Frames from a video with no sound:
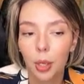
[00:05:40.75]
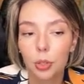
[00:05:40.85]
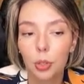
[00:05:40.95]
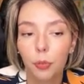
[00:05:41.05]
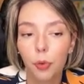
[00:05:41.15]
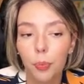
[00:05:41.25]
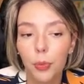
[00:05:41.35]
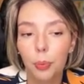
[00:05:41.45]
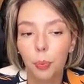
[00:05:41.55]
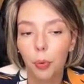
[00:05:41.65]
So from
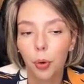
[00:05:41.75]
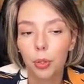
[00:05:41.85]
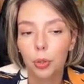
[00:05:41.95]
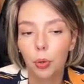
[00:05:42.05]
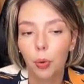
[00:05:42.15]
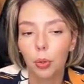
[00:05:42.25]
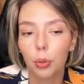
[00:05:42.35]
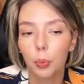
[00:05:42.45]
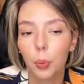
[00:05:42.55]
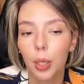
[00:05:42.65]
that point
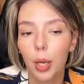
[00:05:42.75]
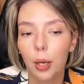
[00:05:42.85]
on, we